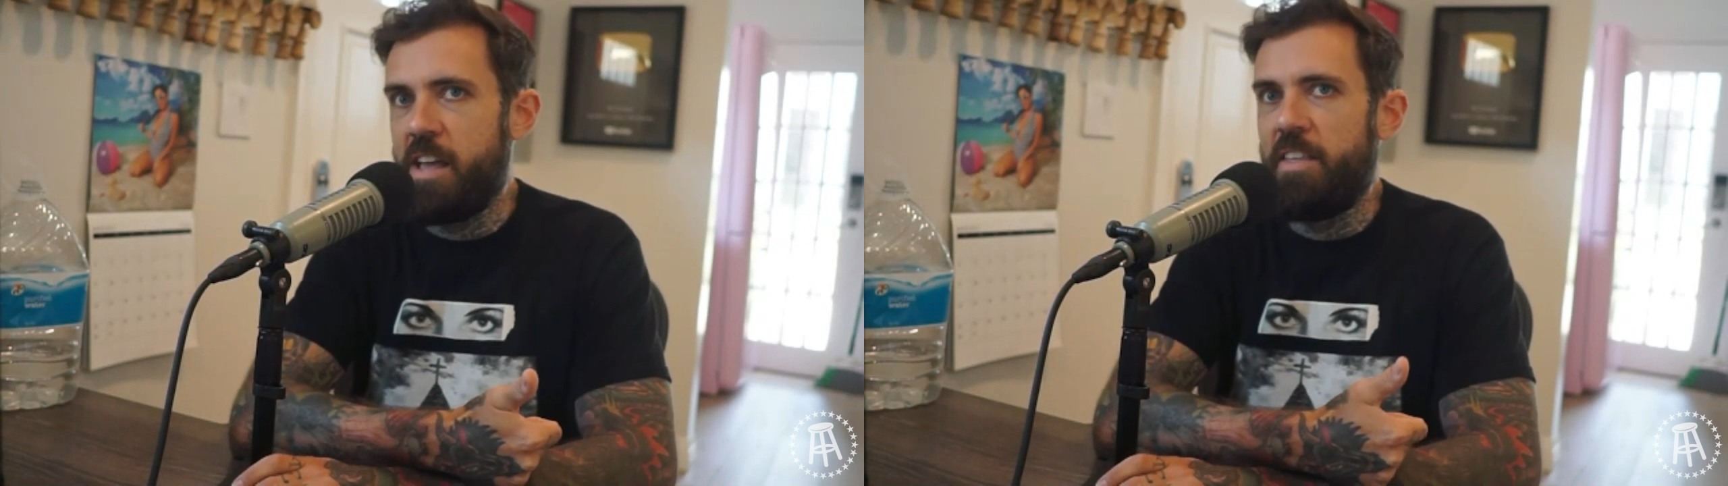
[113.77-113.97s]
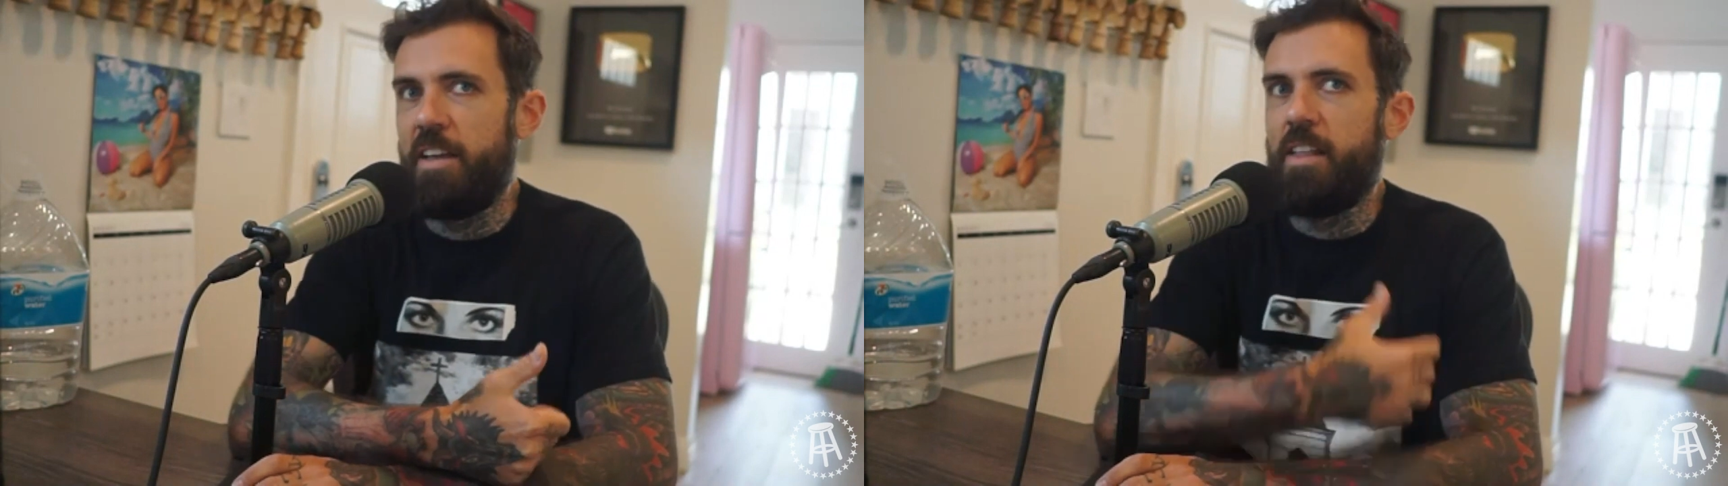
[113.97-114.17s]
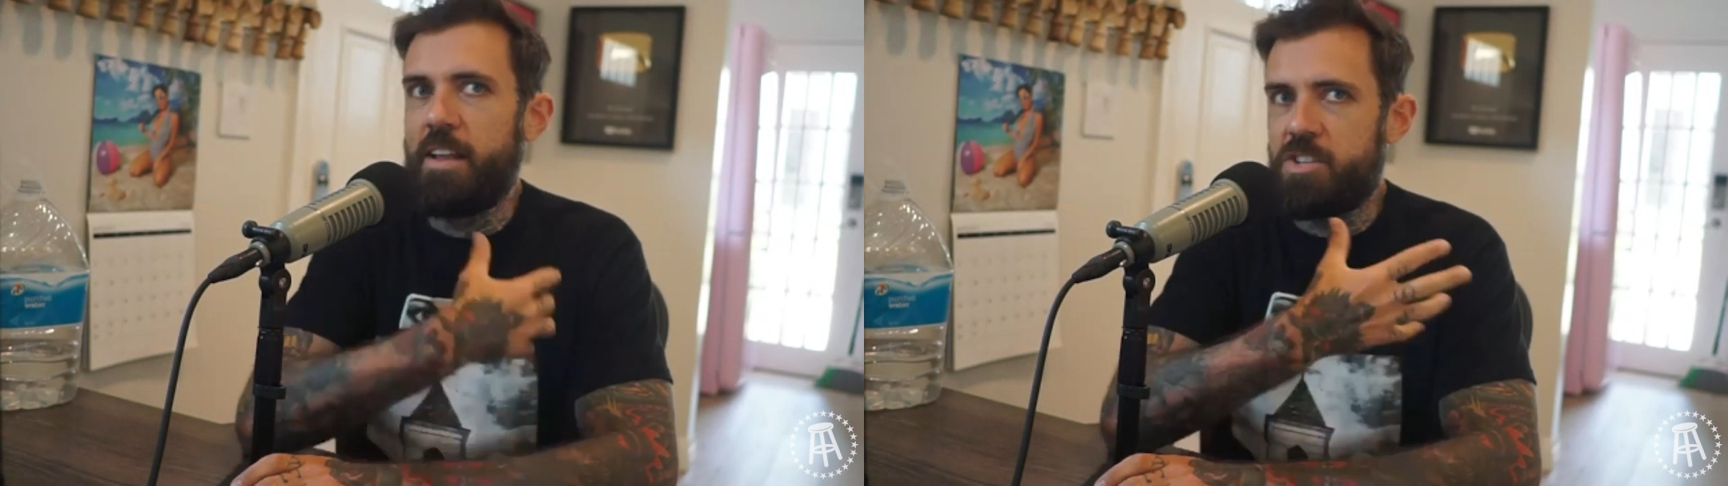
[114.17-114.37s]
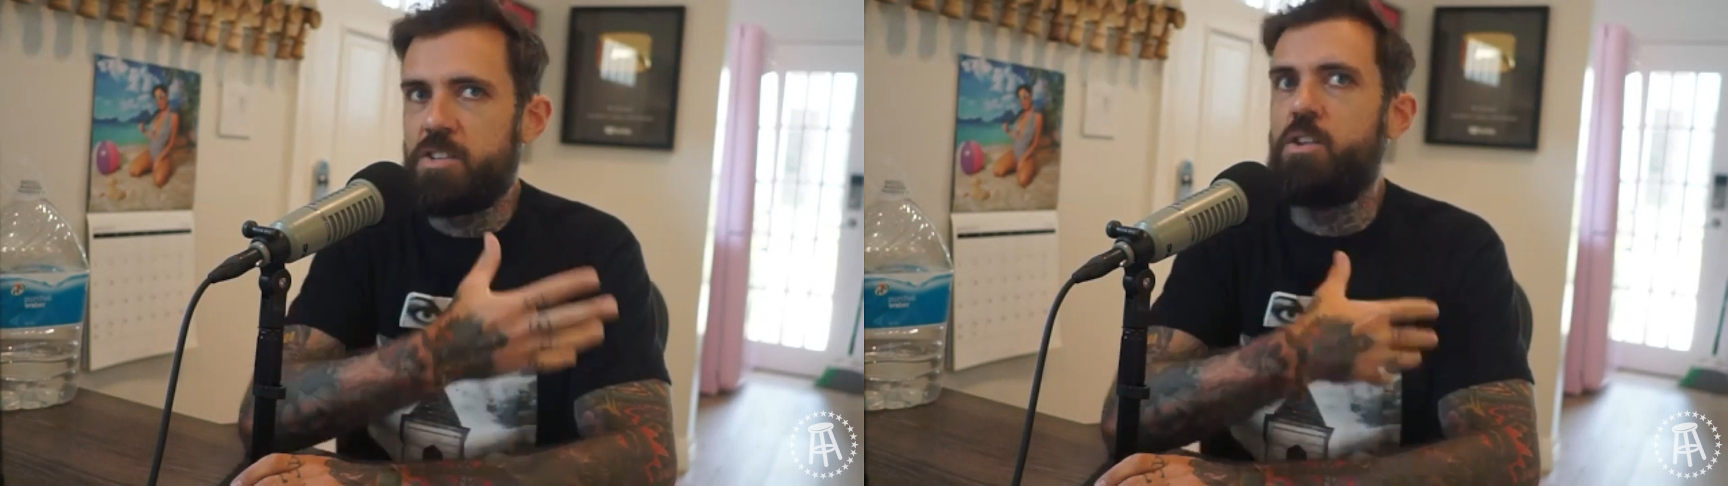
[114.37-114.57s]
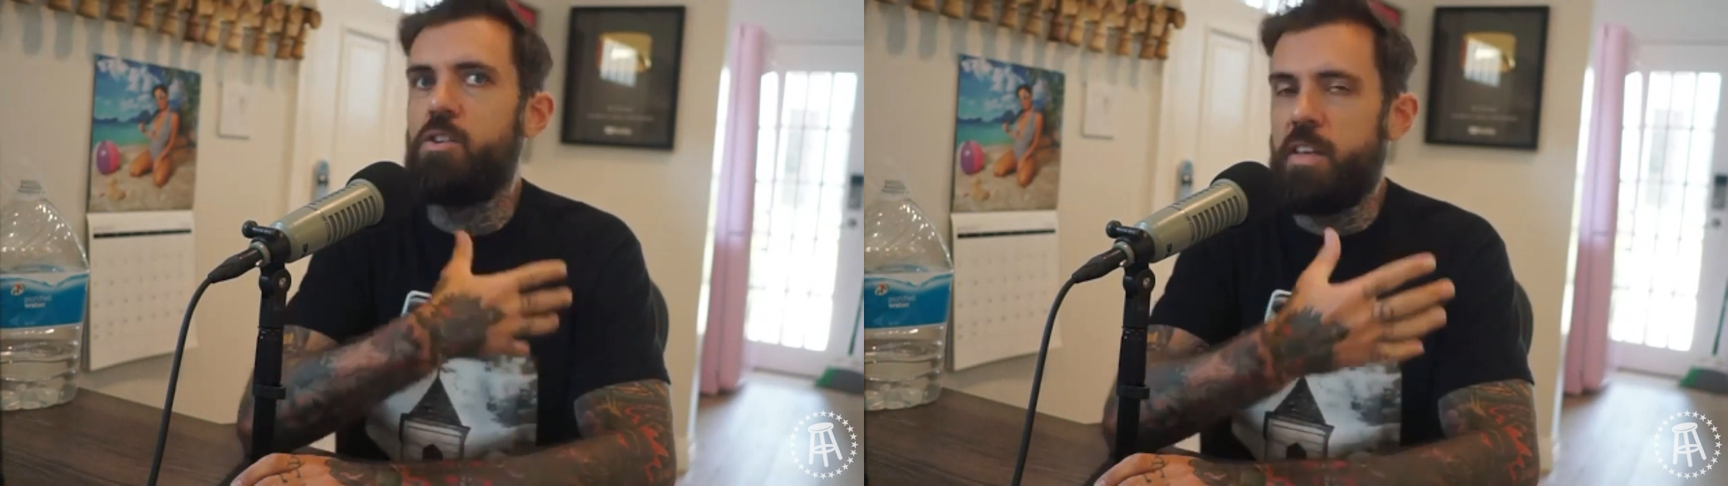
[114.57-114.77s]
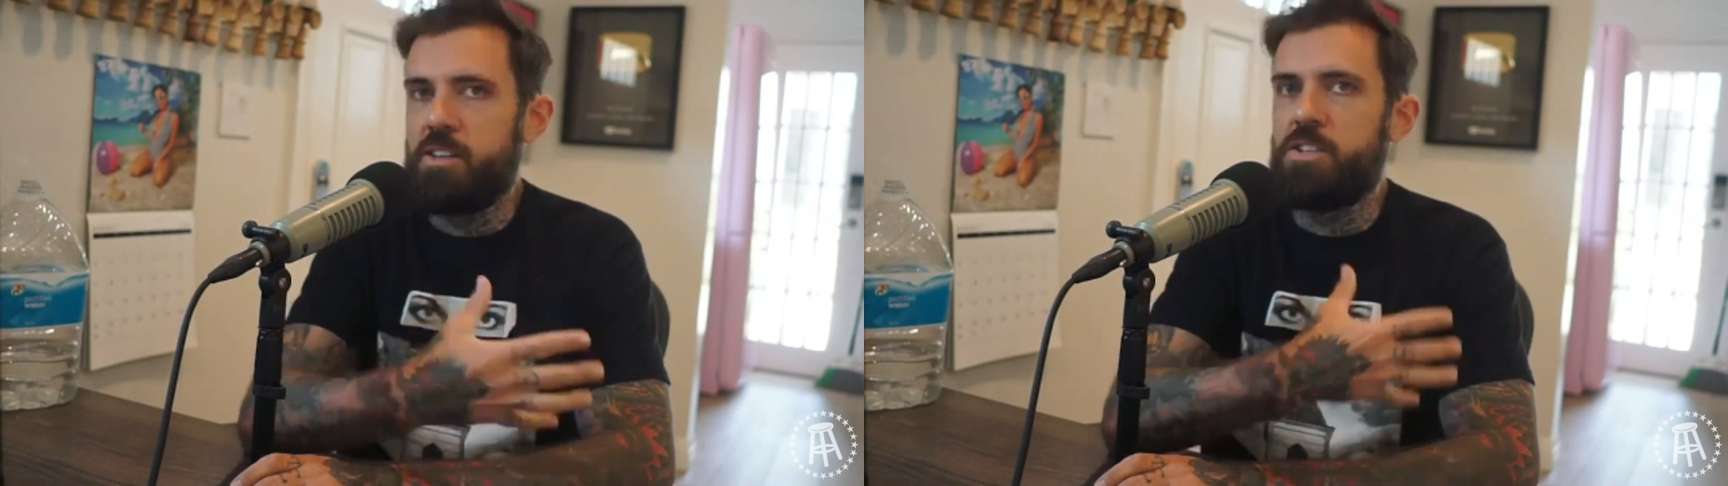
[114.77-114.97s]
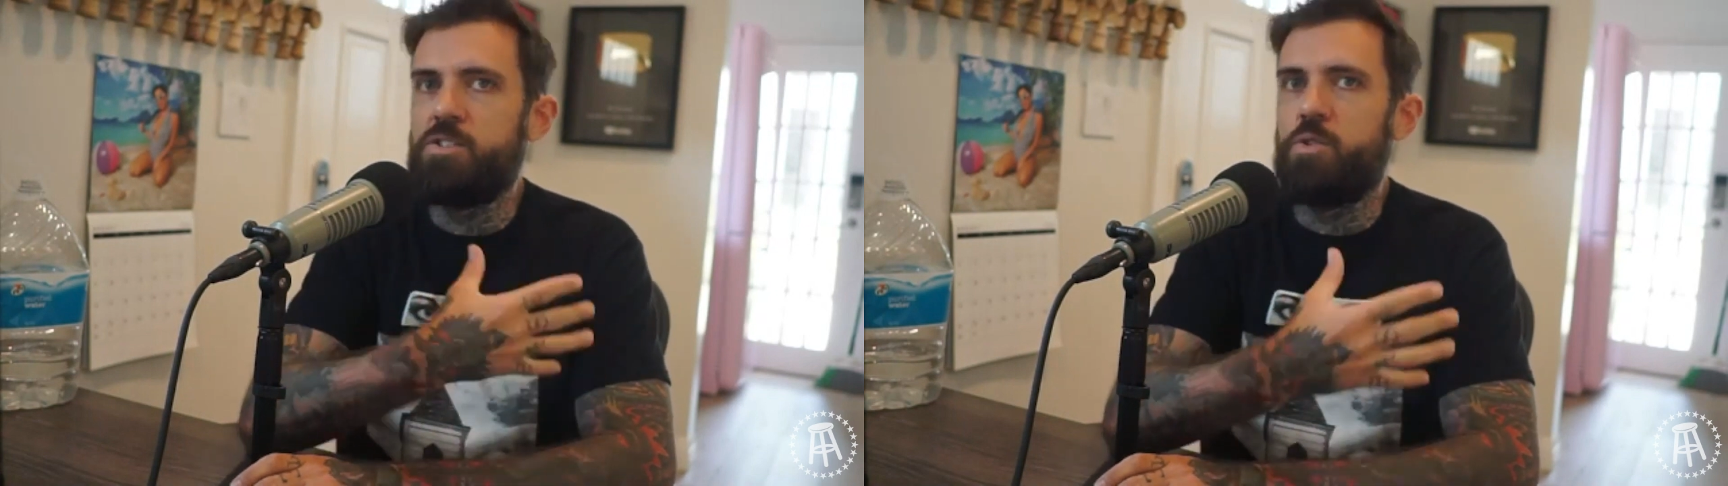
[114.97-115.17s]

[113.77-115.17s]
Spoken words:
And then like slowly that just